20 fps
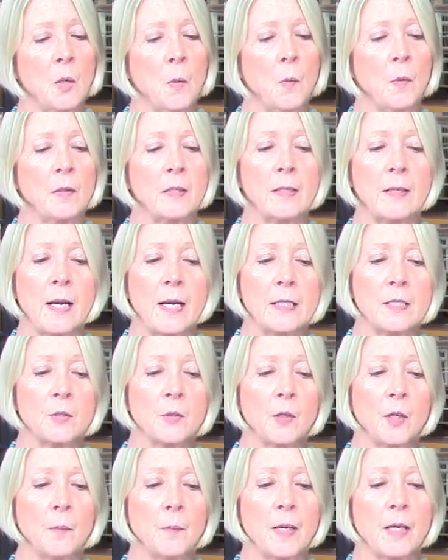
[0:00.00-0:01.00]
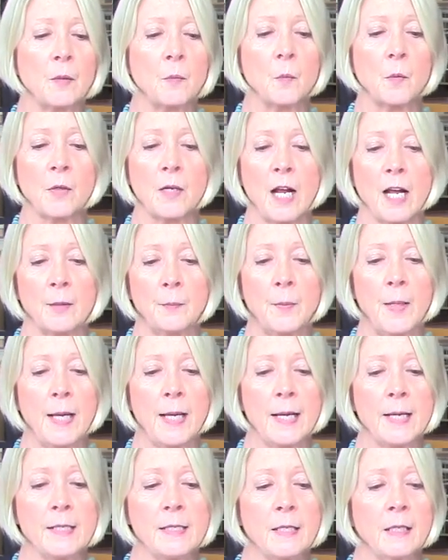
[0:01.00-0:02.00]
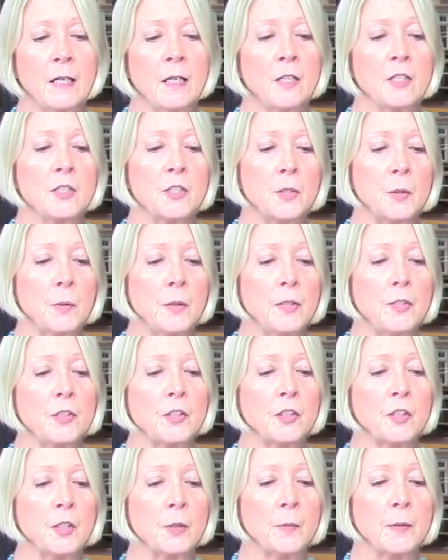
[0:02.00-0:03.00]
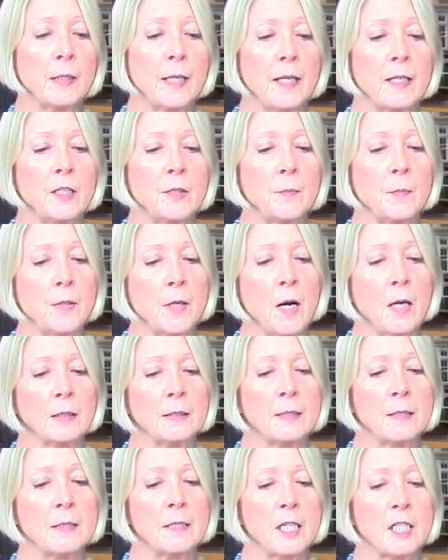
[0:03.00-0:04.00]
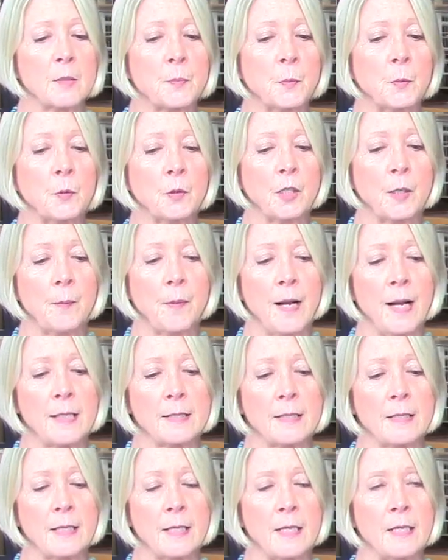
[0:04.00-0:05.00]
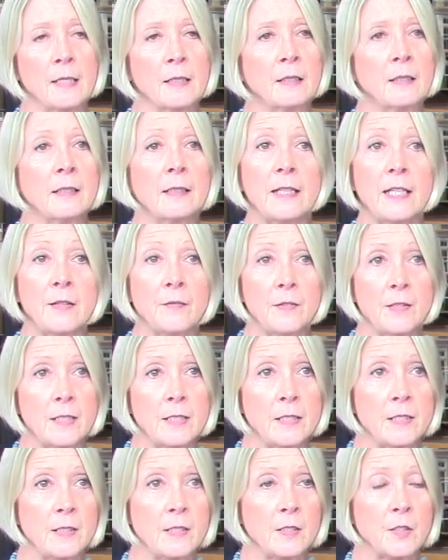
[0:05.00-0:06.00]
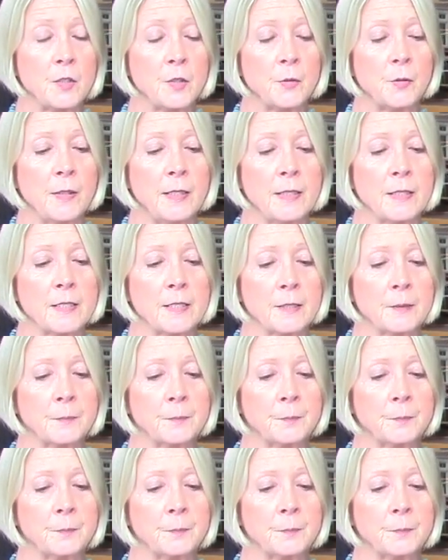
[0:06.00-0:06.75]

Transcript: When the night soil men were not paid, sewage accumulated beyond the cesspool capacity, even into the streets.